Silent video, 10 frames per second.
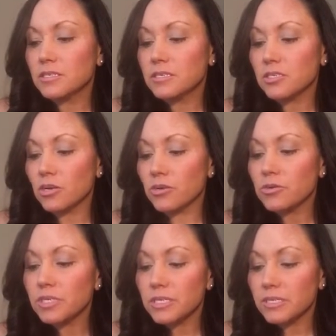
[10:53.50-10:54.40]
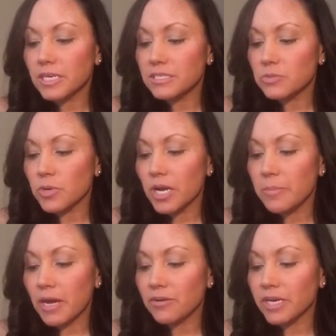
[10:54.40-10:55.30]
So that's where
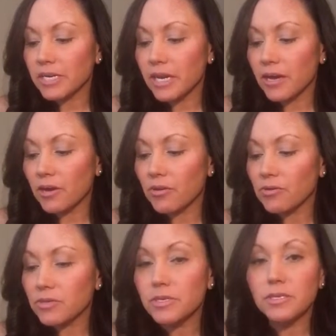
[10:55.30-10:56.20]
I'm at right now.